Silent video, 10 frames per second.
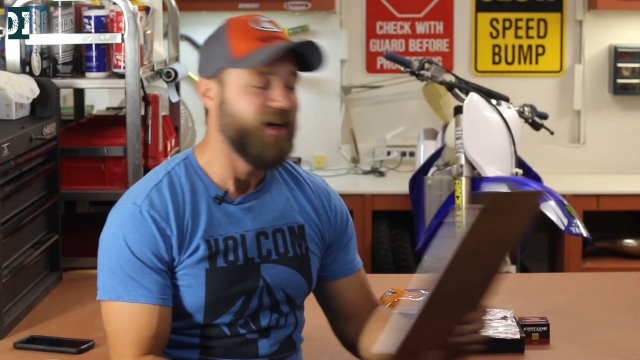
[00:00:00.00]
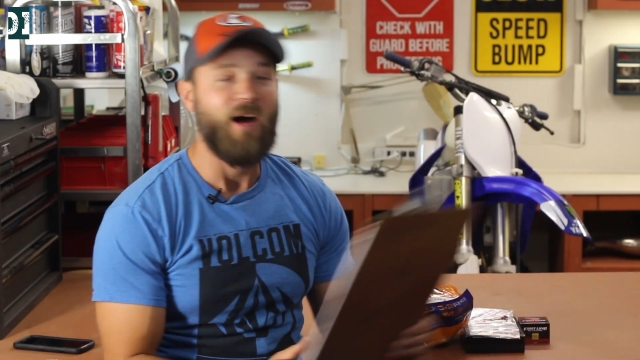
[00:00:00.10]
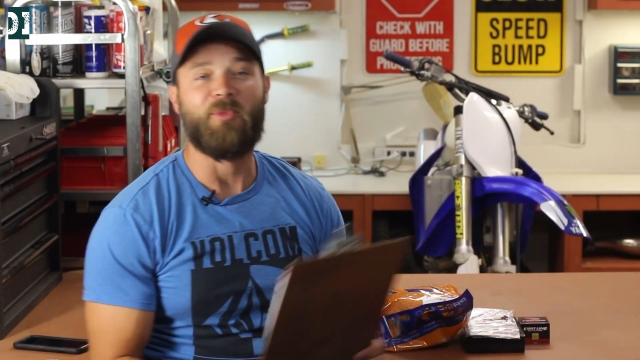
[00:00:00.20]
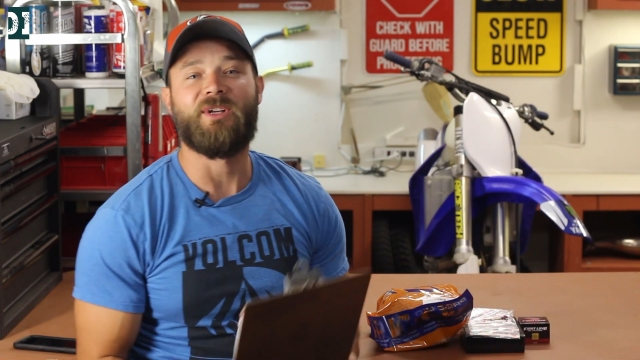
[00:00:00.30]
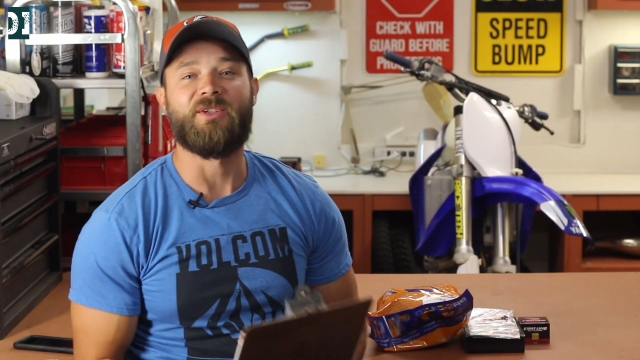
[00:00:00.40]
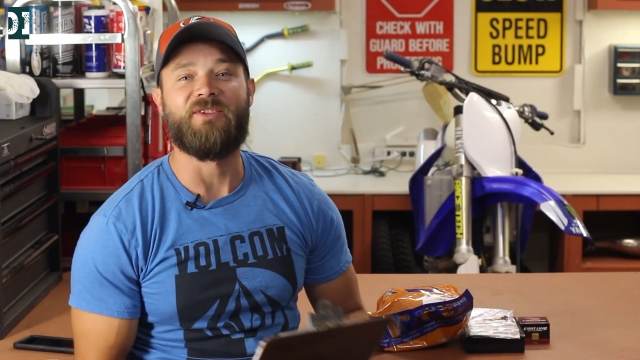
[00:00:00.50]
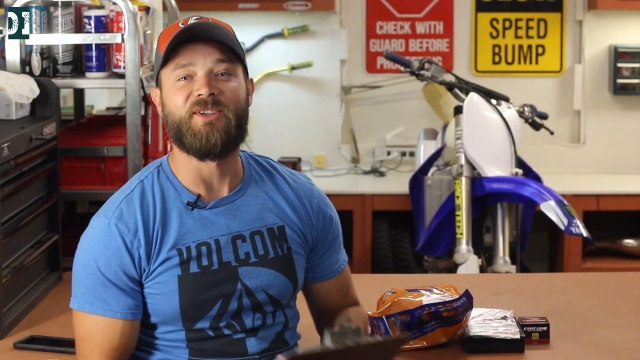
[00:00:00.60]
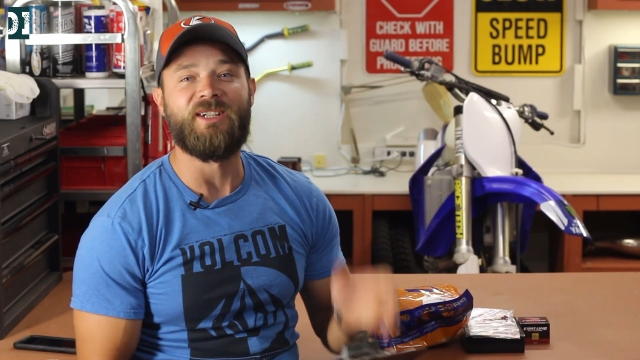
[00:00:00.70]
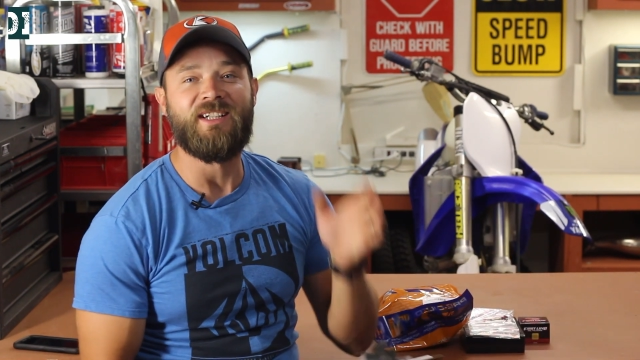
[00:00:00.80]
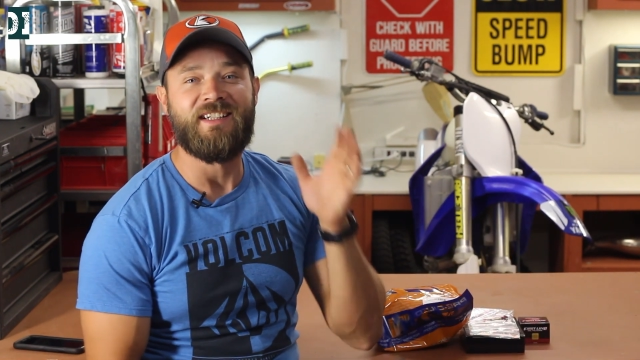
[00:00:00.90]
I'm gonna
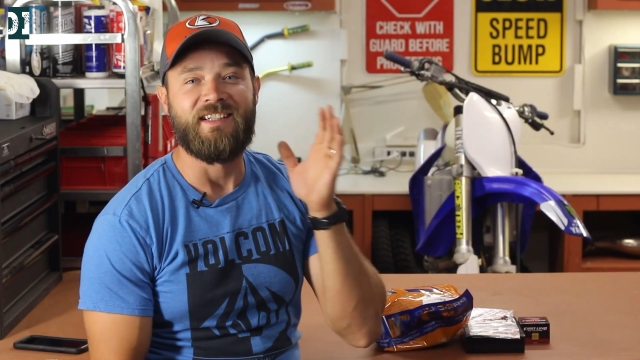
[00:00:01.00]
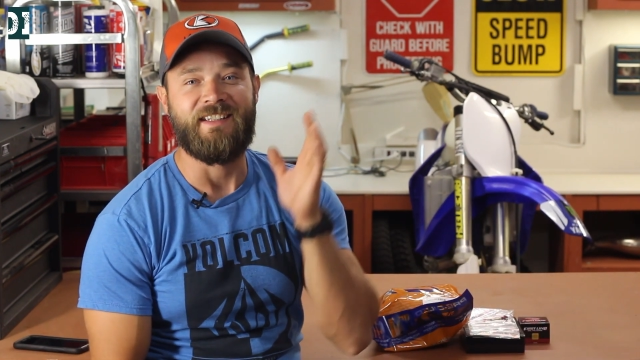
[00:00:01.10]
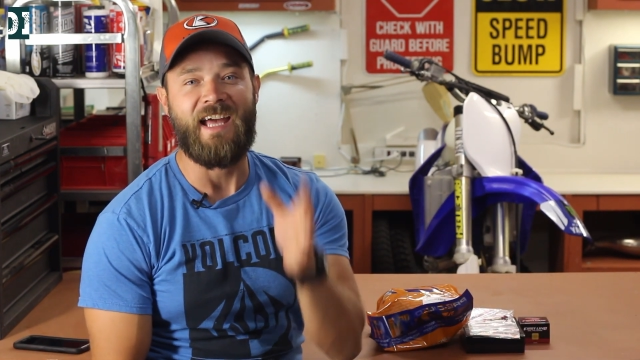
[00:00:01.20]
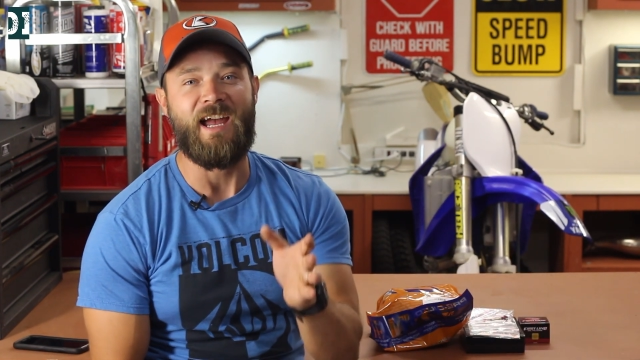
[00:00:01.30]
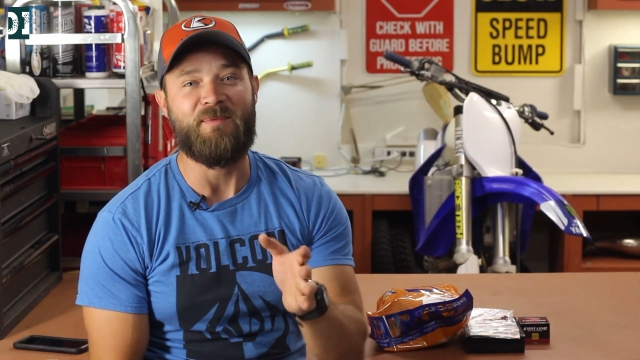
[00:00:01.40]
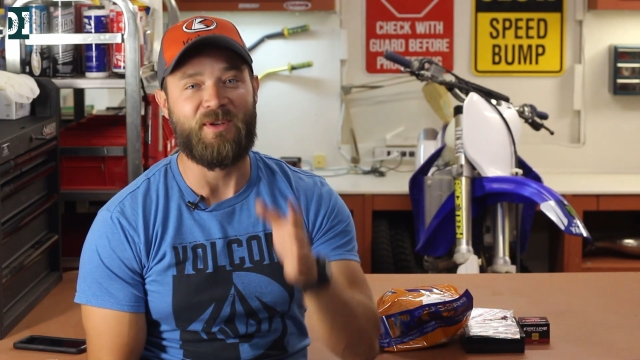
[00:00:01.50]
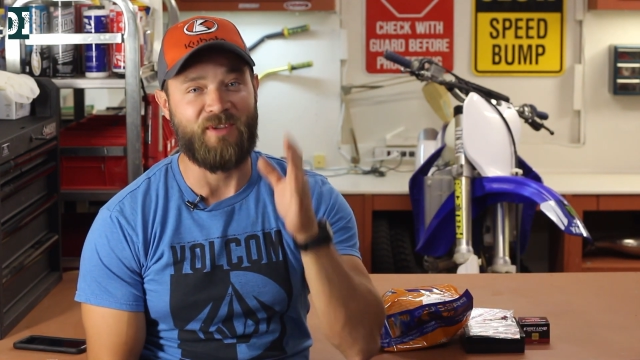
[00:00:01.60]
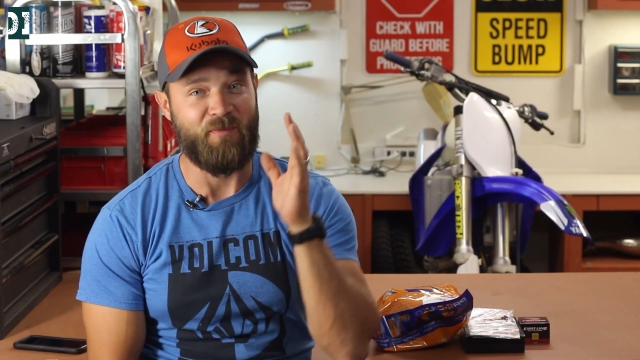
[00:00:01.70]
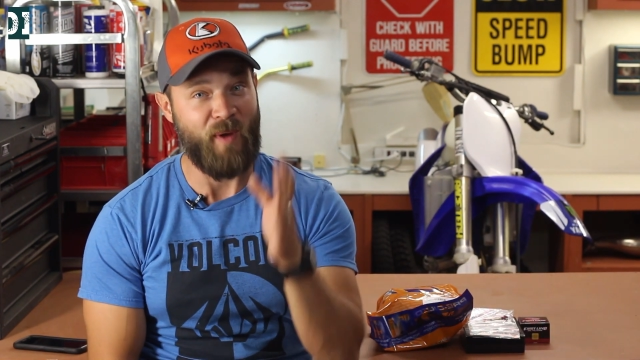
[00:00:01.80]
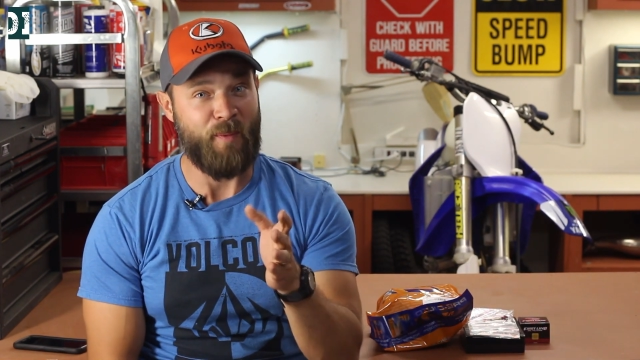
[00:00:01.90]
reveal the names of
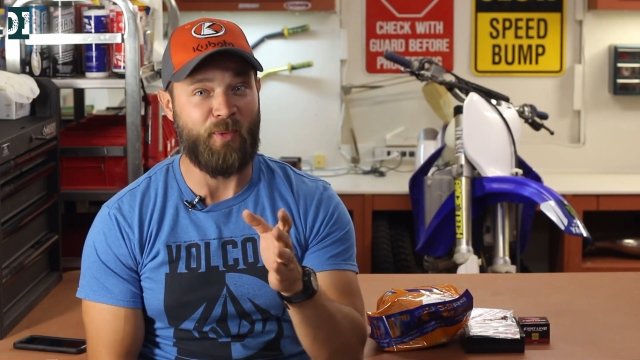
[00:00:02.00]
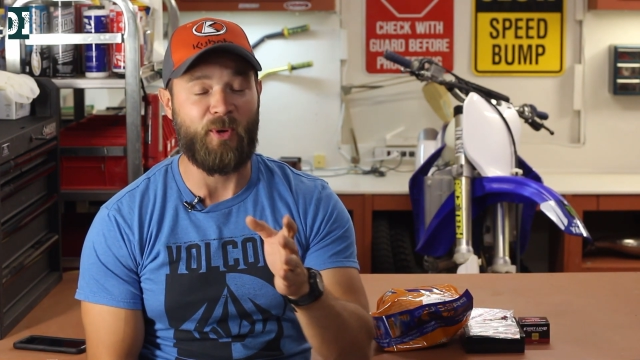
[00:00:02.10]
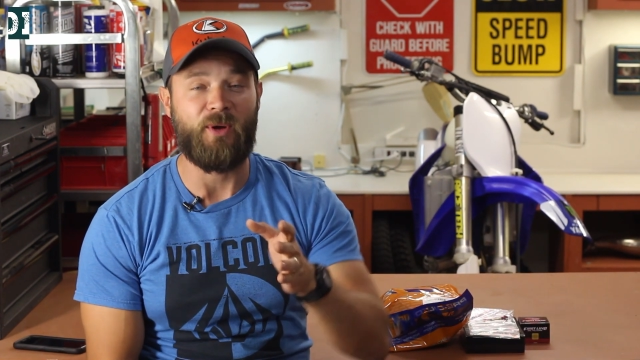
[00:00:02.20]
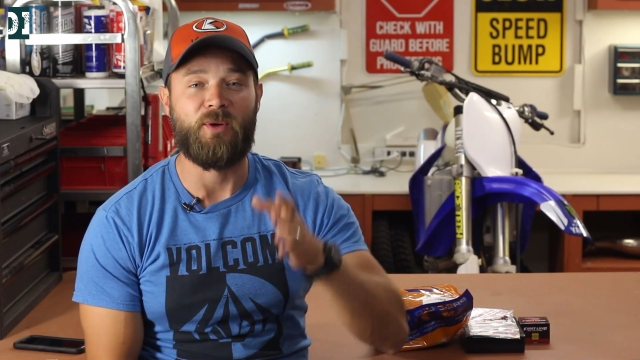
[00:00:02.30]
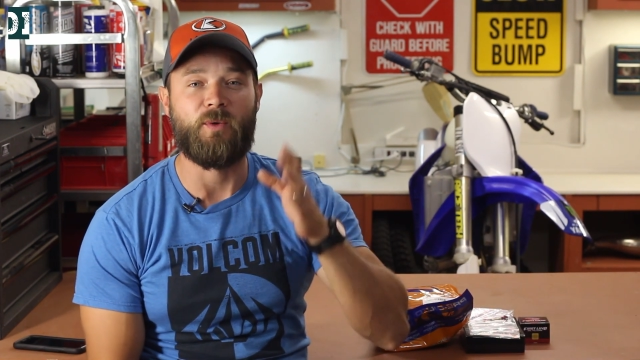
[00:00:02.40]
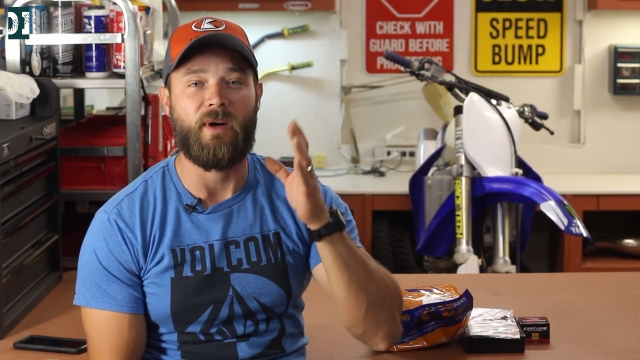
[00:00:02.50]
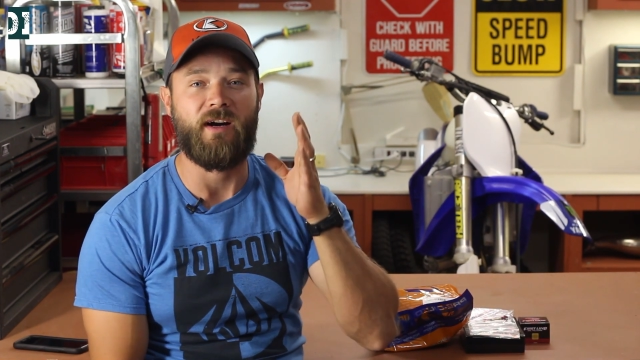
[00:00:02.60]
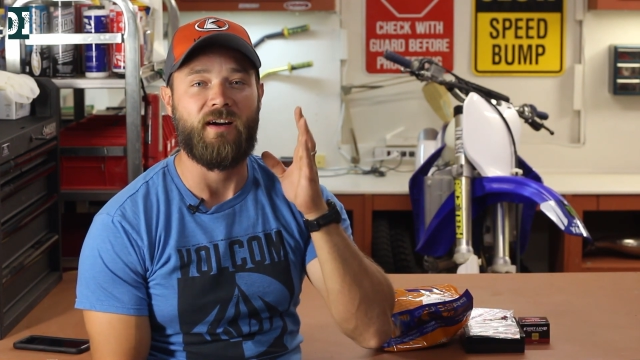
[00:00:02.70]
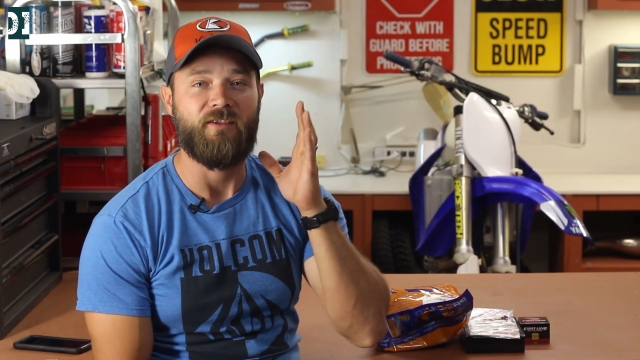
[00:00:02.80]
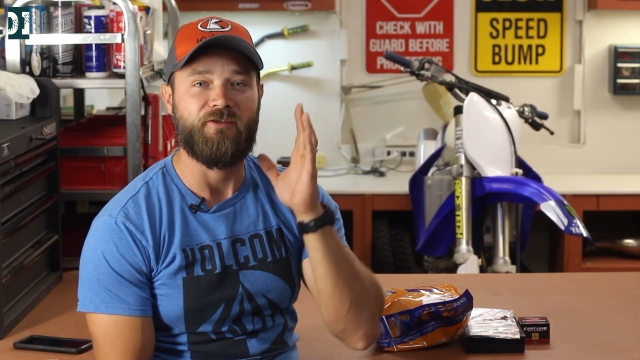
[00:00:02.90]
the people who
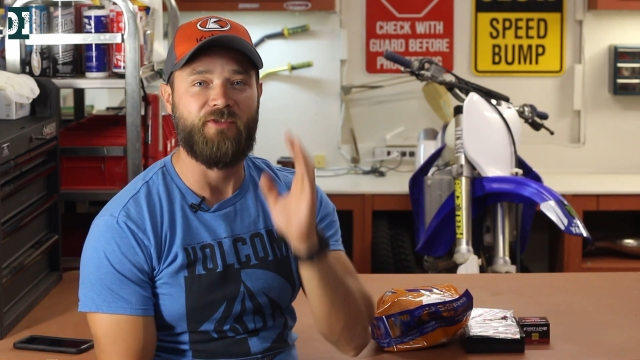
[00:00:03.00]
were